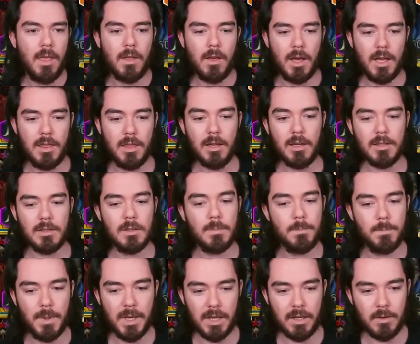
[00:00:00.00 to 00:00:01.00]
I think it's a
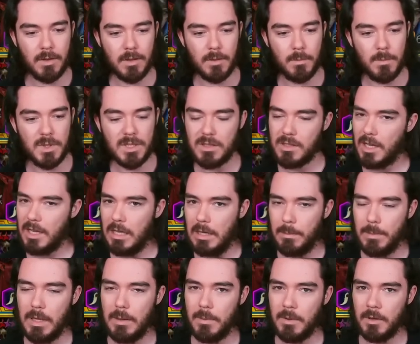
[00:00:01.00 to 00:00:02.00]
big mistake
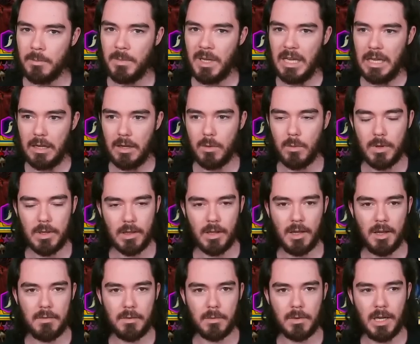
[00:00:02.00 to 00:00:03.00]
people make with
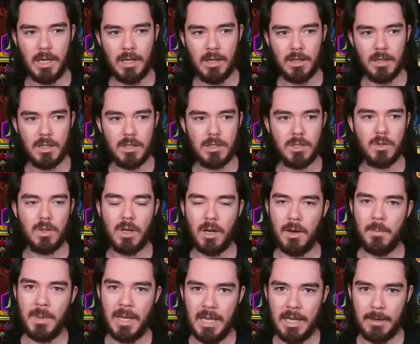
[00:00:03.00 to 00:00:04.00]
Live Arena is you
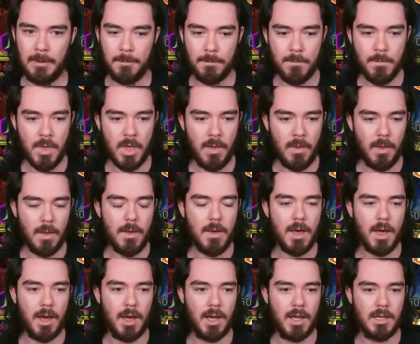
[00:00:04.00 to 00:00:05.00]
come in
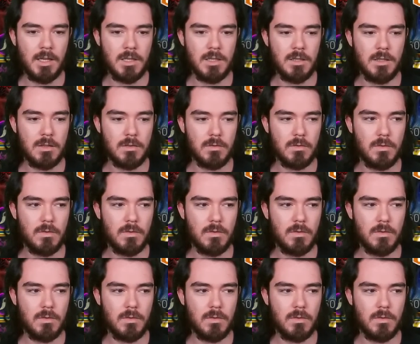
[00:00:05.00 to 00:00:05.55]
and,